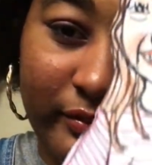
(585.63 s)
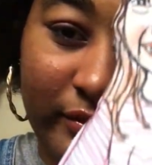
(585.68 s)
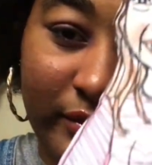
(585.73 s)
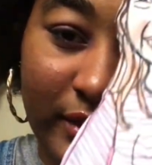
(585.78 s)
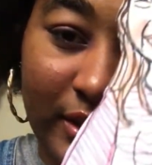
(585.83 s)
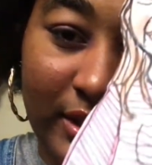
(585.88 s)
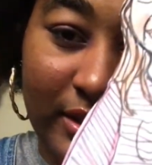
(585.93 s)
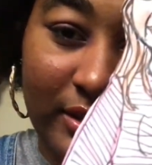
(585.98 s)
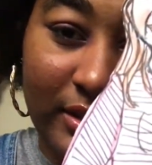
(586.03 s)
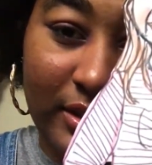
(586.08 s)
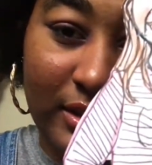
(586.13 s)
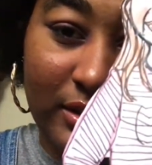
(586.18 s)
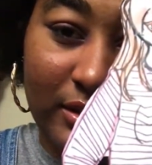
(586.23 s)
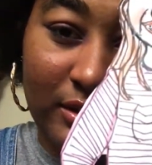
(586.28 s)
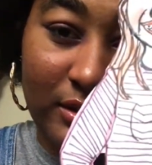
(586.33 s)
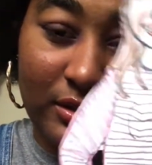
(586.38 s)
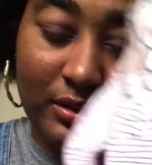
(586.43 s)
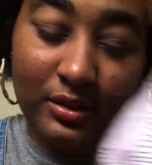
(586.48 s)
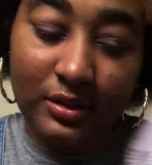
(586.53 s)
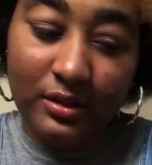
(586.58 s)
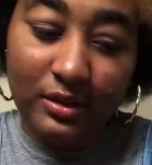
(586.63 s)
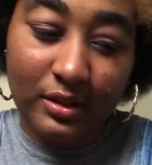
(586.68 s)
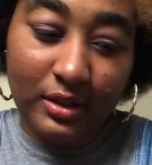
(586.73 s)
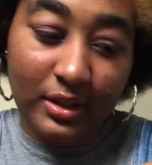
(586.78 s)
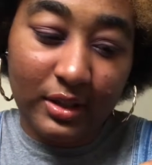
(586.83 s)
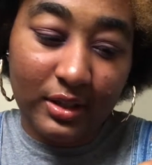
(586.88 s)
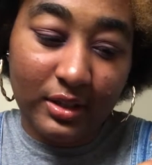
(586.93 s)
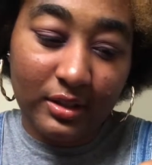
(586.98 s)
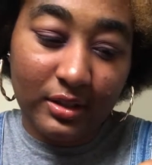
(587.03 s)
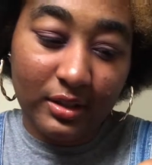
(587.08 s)
And then I
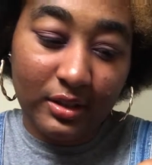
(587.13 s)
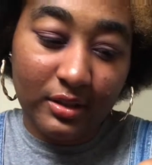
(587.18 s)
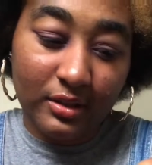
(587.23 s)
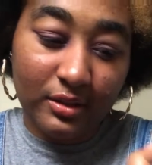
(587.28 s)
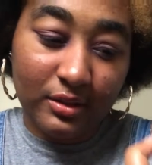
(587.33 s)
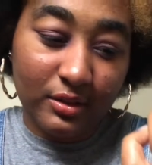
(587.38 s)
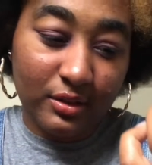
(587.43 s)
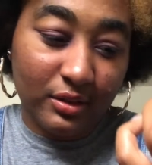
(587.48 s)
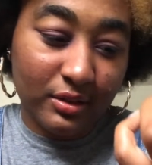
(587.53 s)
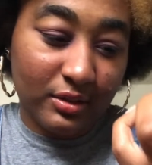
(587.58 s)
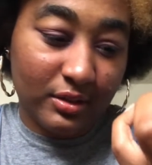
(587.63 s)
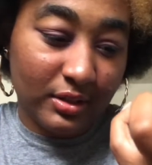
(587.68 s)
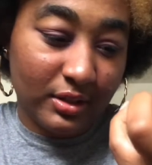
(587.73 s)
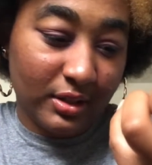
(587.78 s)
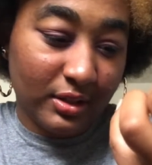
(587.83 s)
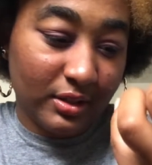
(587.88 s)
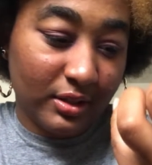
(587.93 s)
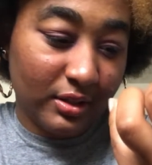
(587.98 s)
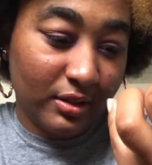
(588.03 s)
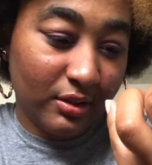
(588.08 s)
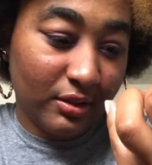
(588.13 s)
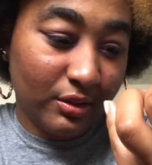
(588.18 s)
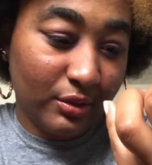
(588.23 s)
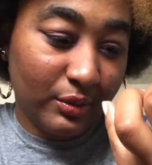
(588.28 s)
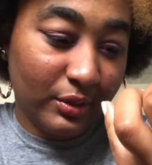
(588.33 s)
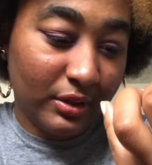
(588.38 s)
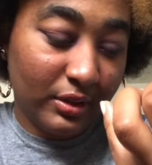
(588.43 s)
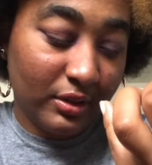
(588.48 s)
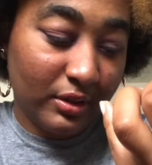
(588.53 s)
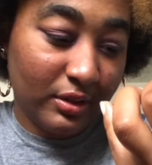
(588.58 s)
didn't cut it. Did I cut it all the way?
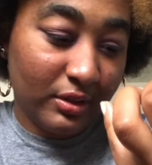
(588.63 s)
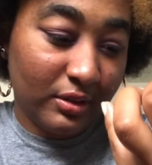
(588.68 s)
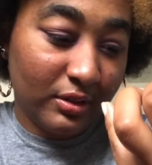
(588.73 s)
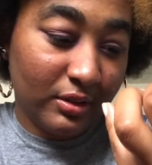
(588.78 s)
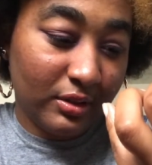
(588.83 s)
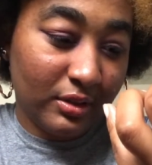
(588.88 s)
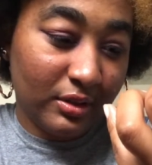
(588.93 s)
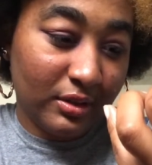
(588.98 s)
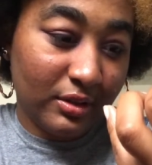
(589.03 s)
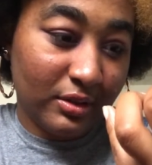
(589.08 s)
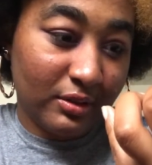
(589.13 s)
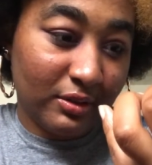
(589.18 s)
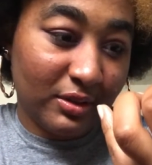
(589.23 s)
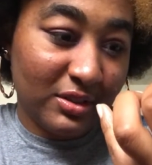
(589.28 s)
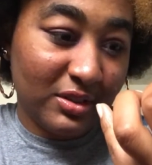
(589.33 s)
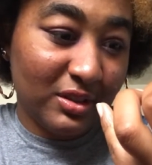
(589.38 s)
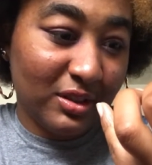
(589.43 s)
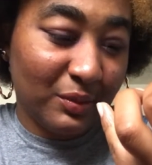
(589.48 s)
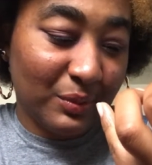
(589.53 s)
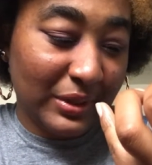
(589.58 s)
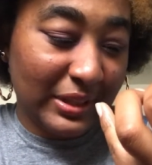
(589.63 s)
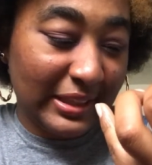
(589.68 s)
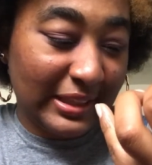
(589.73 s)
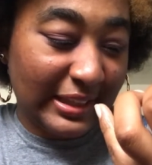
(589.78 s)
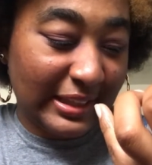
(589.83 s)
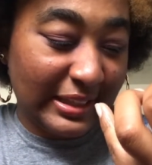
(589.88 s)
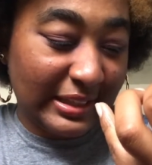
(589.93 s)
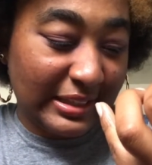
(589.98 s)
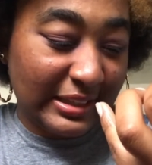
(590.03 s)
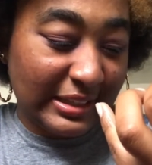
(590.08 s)
Why should it look really that
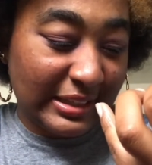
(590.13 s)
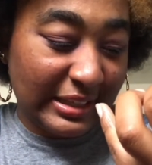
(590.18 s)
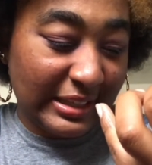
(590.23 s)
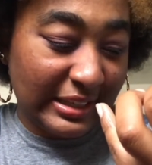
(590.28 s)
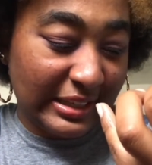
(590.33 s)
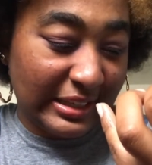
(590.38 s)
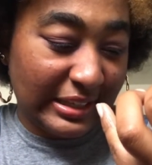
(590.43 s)
skinny?